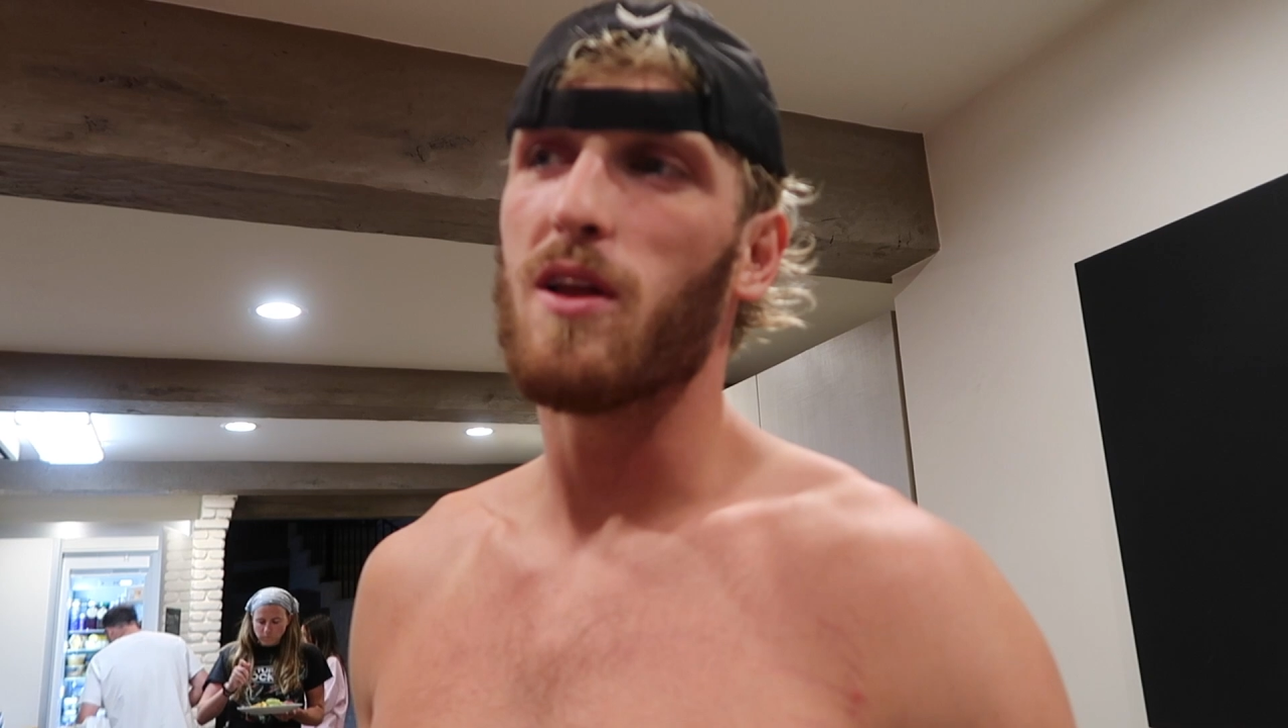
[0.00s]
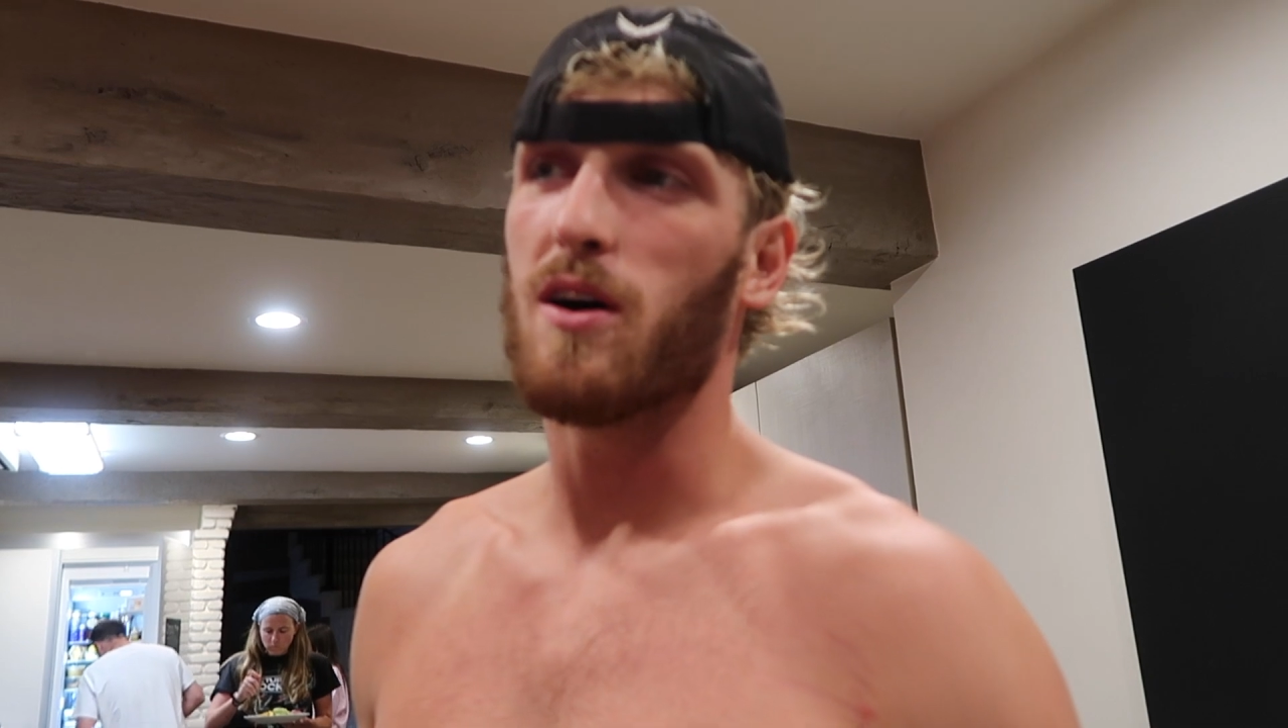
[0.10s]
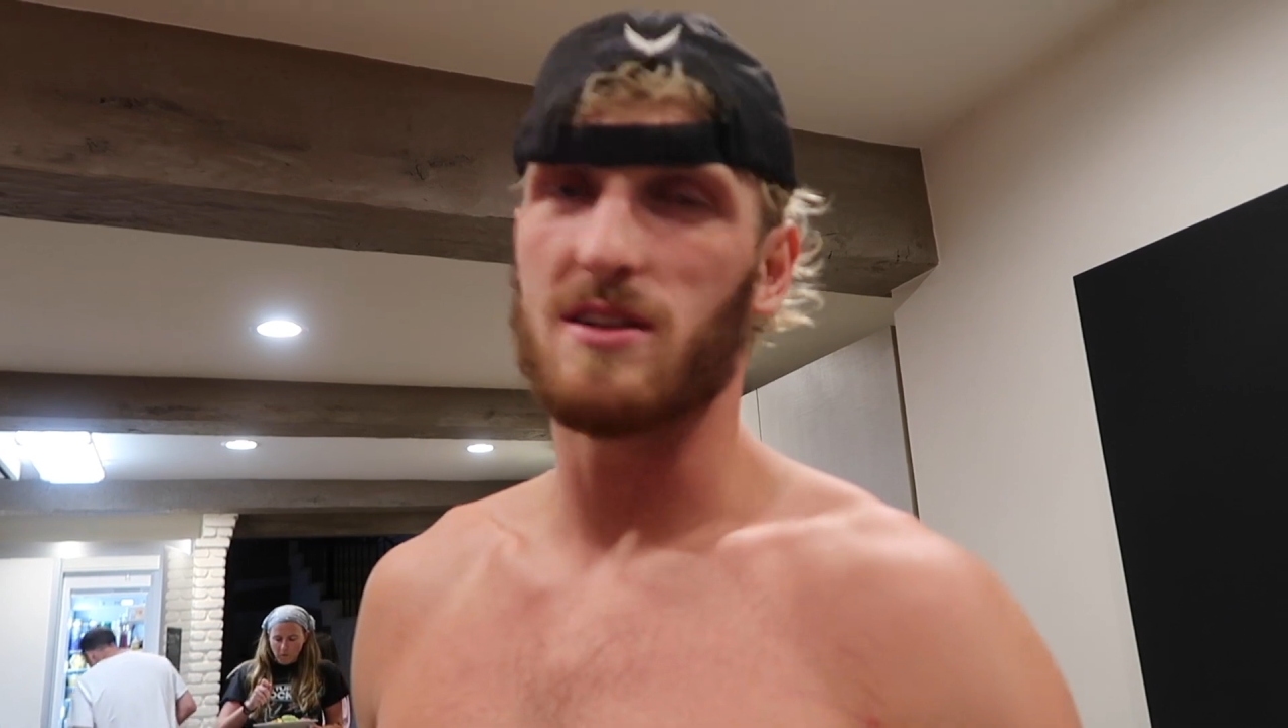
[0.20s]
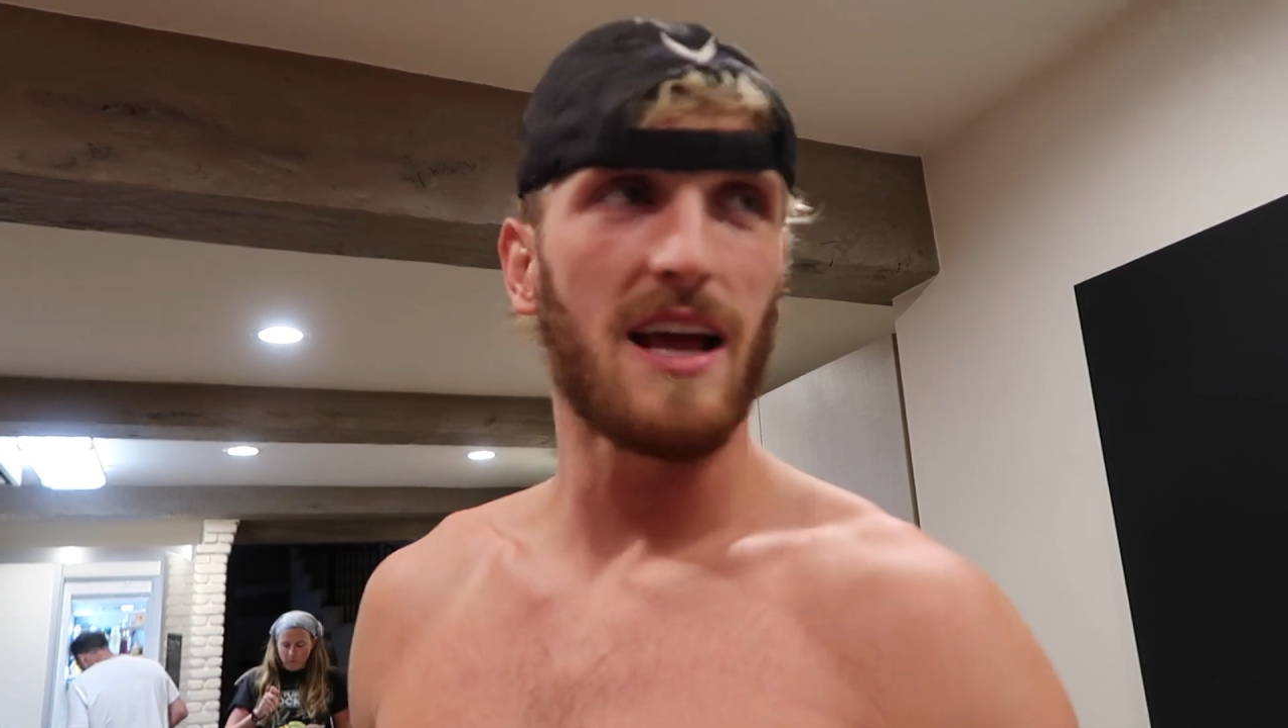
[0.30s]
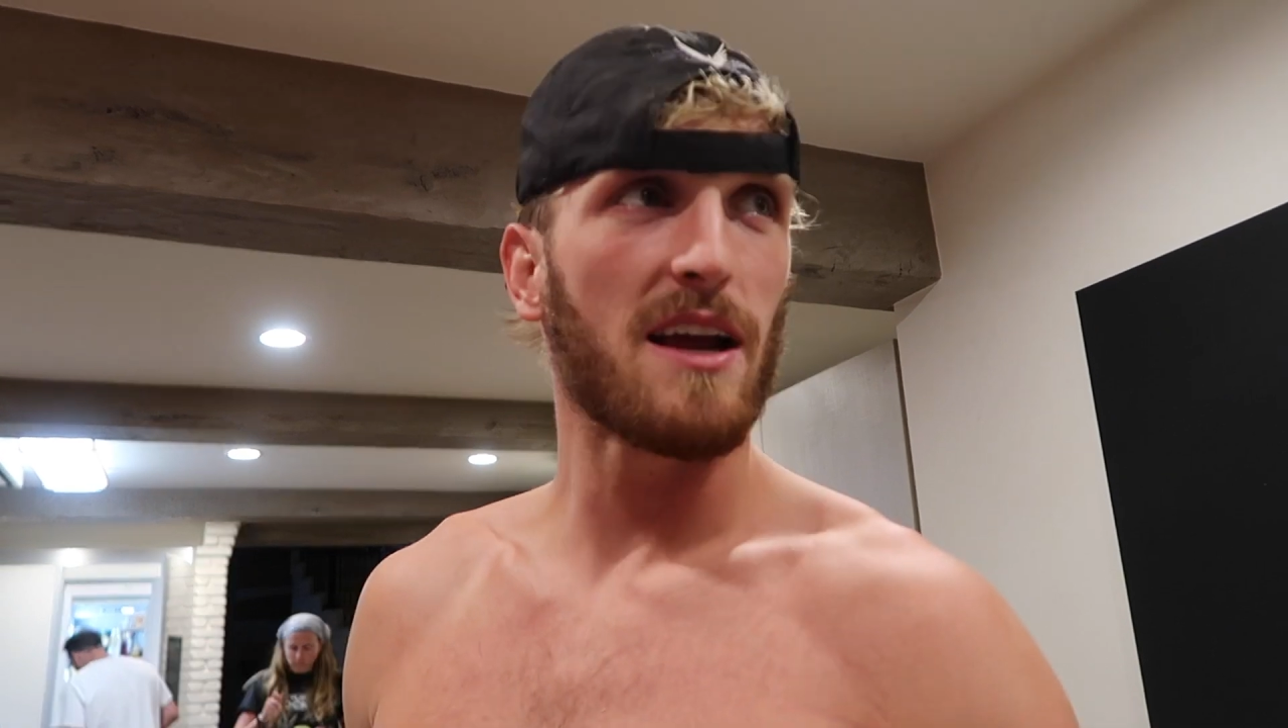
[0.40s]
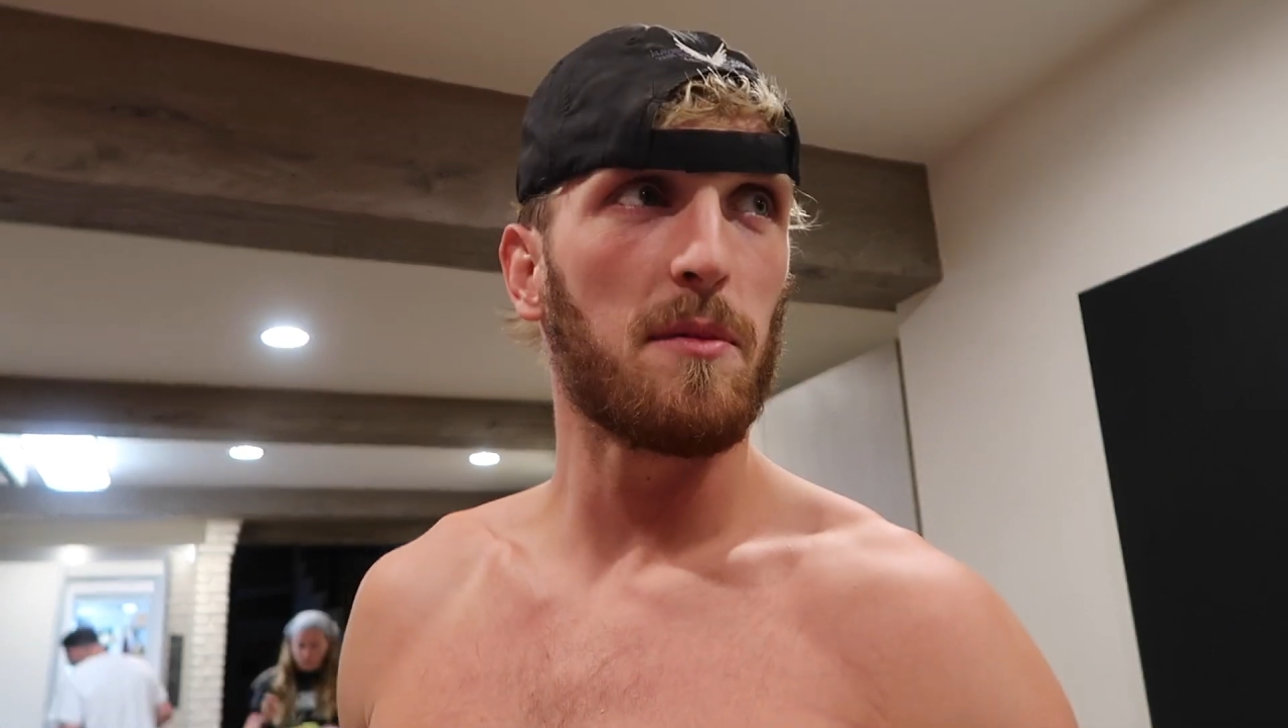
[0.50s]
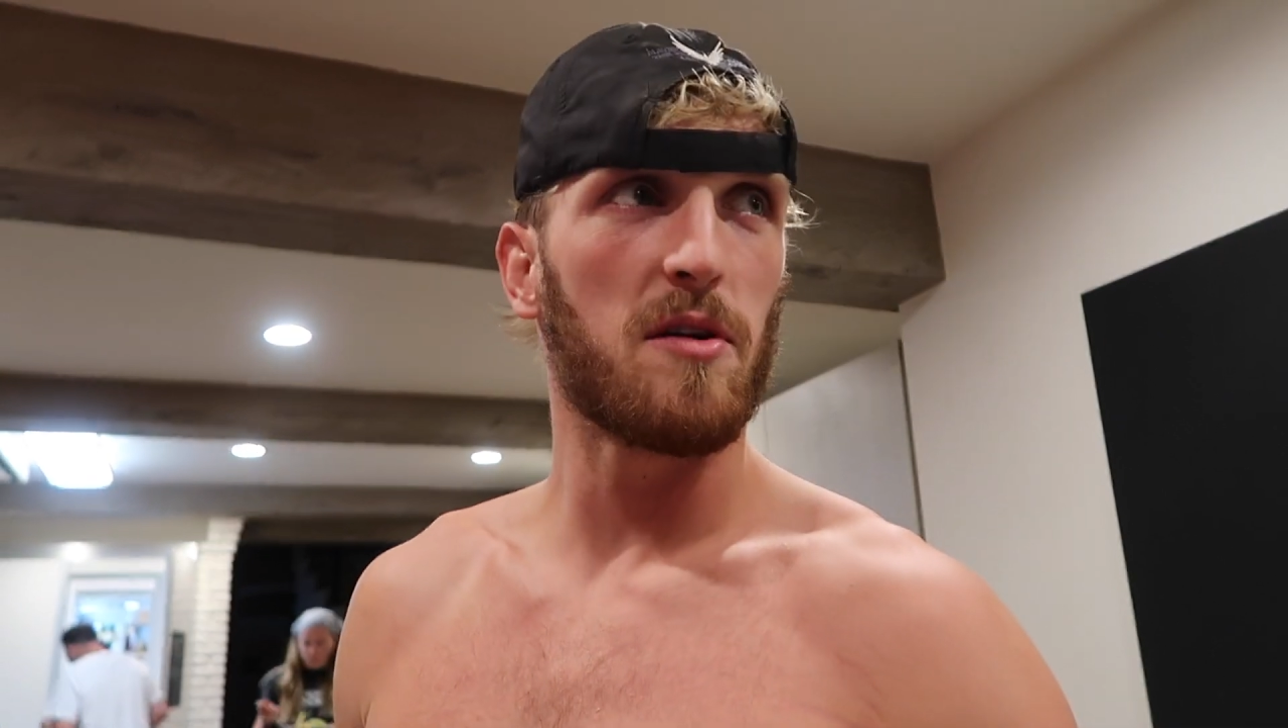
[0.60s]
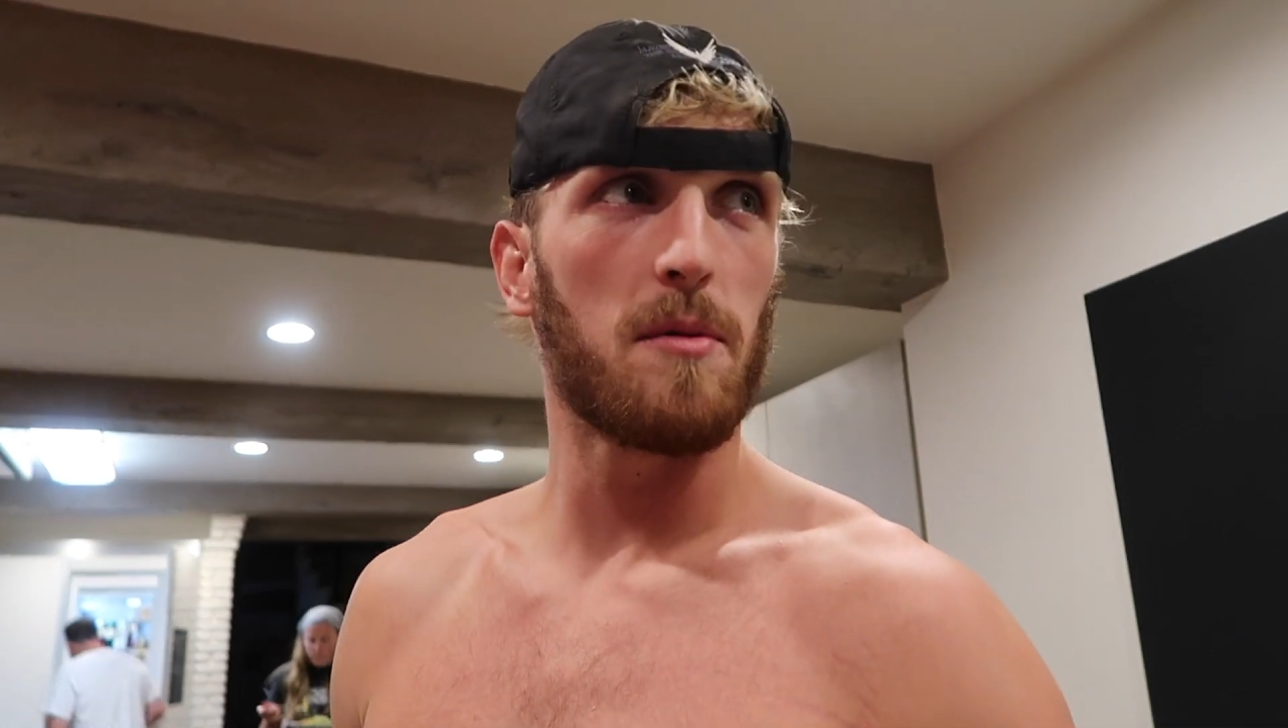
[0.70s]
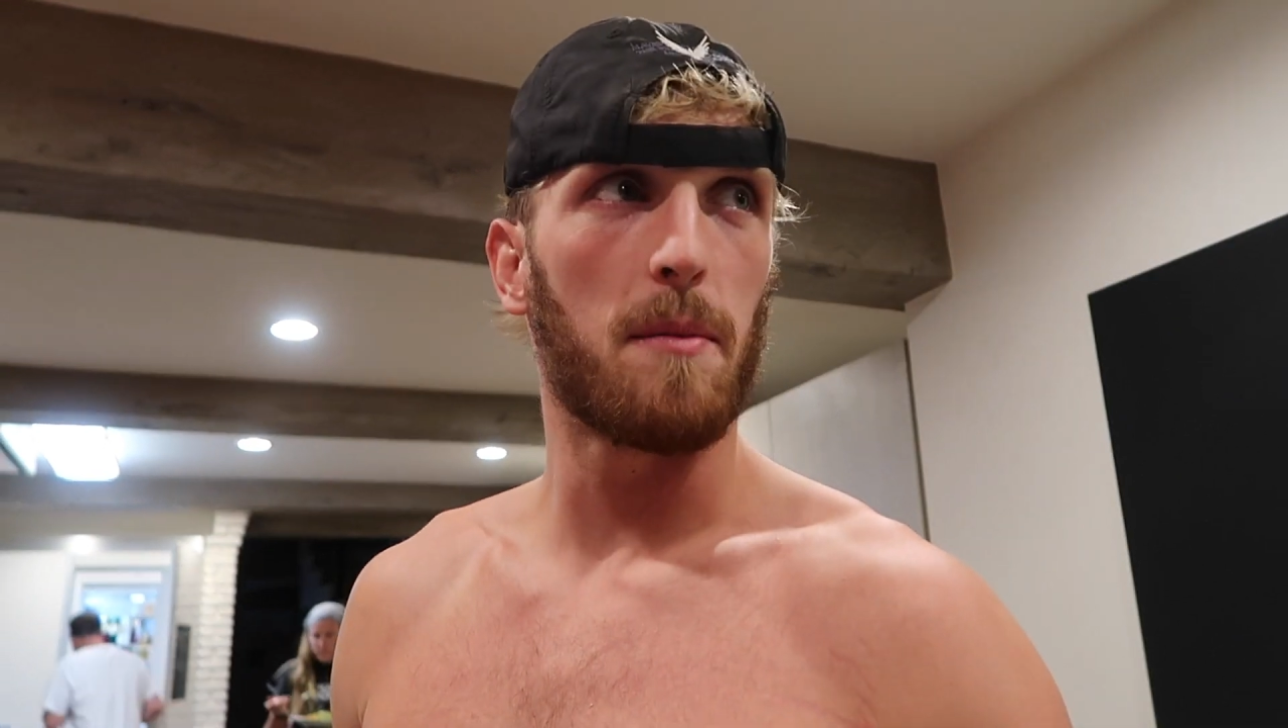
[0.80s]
no, it's a documentary